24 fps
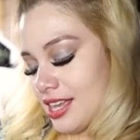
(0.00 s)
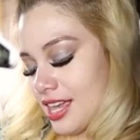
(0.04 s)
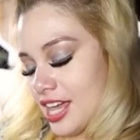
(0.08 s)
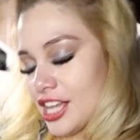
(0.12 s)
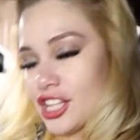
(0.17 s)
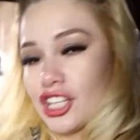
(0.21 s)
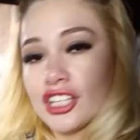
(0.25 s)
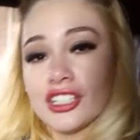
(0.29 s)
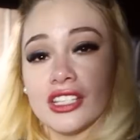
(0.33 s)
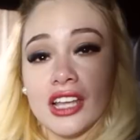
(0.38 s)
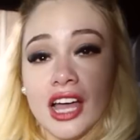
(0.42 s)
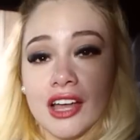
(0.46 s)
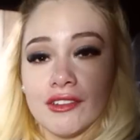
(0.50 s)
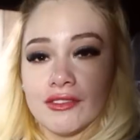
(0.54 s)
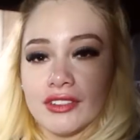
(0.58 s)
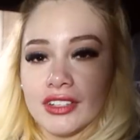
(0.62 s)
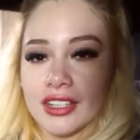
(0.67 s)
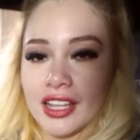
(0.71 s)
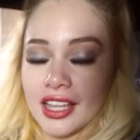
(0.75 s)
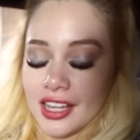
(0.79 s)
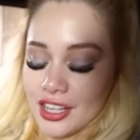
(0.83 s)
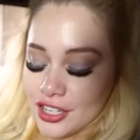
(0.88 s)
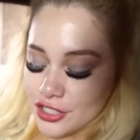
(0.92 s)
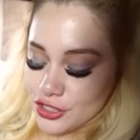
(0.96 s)
It does have
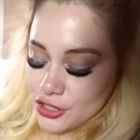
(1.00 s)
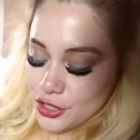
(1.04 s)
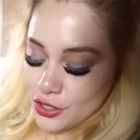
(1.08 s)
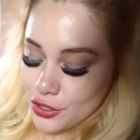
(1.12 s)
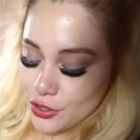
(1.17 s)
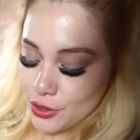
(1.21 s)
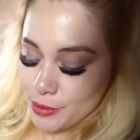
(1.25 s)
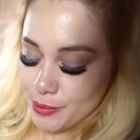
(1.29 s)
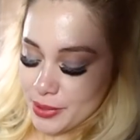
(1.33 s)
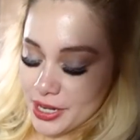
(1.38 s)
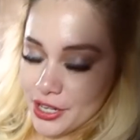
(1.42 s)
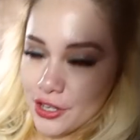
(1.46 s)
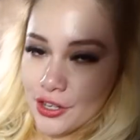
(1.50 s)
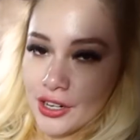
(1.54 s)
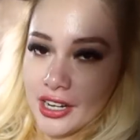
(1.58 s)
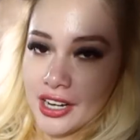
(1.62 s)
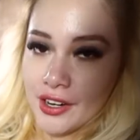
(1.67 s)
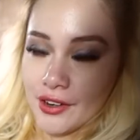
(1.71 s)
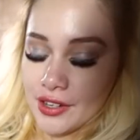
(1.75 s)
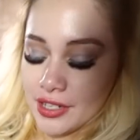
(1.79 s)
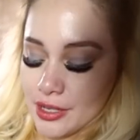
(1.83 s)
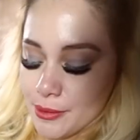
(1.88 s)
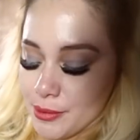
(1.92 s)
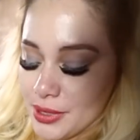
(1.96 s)
like another bigger
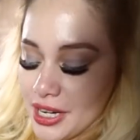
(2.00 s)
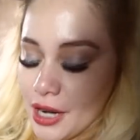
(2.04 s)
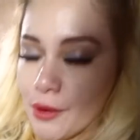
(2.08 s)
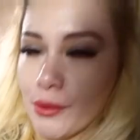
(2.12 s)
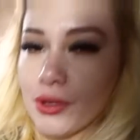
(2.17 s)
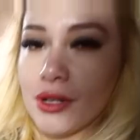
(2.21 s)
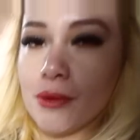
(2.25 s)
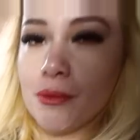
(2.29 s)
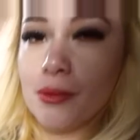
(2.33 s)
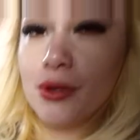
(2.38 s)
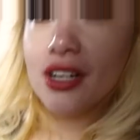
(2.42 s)
area, but I wouldn't